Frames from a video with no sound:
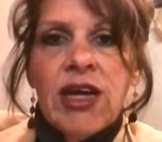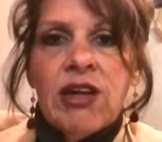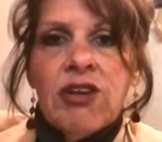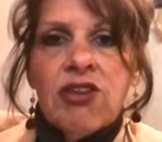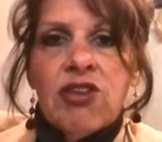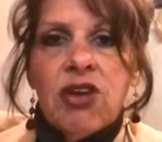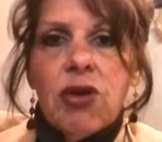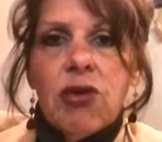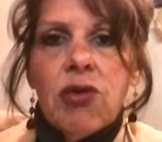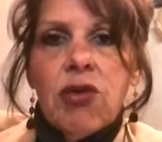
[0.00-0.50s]

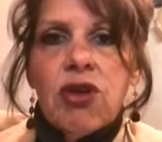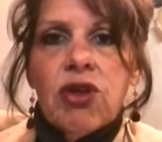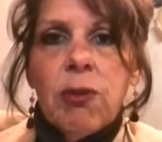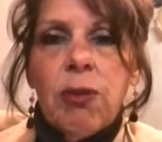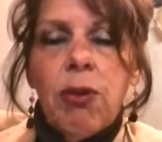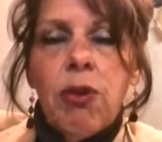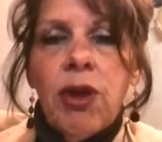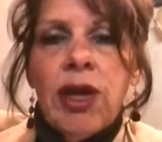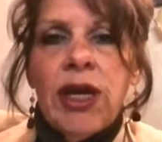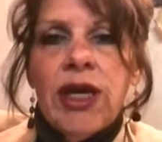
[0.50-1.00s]
So the
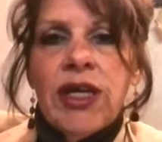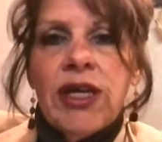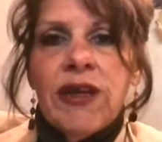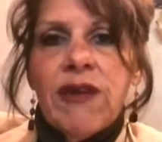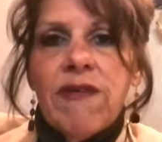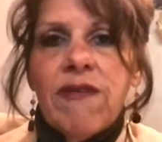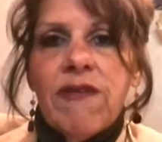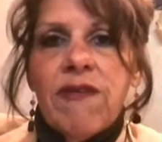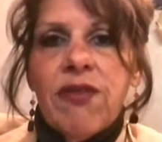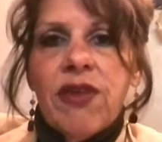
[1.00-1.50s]
point
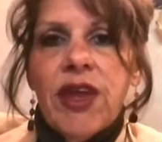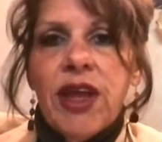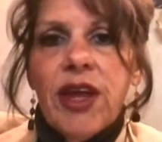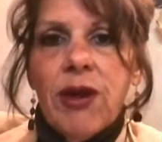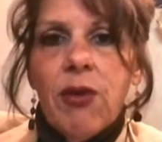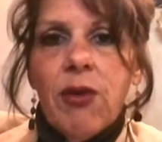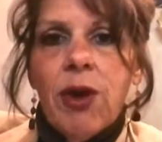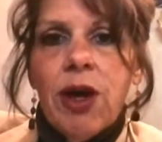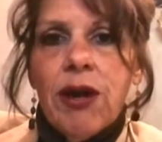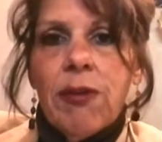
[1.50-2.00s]
that
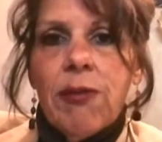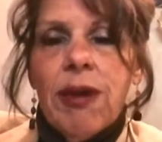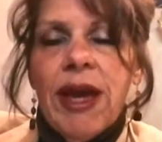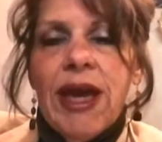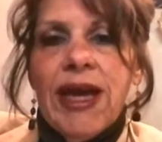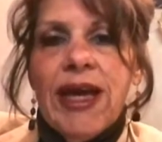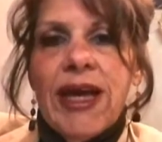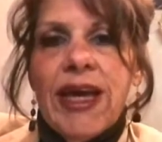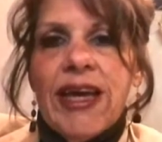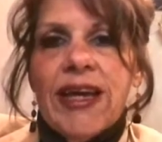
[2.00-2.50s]
I want to
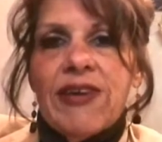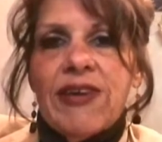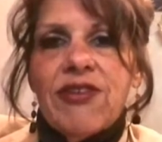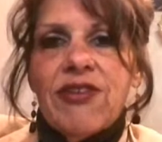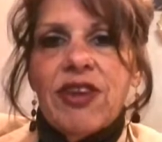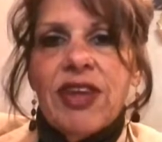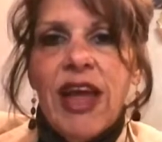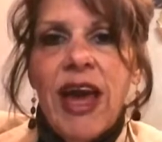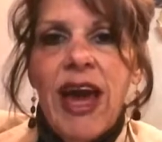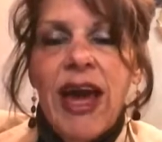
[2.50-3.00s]
make
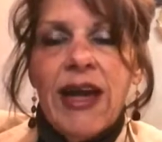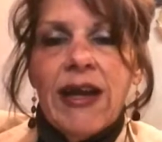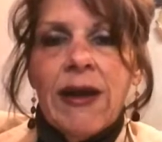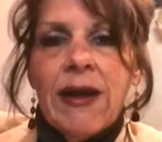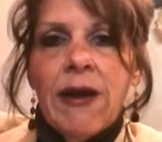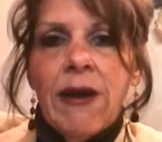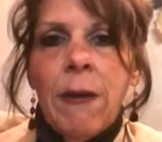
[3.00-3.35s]
is that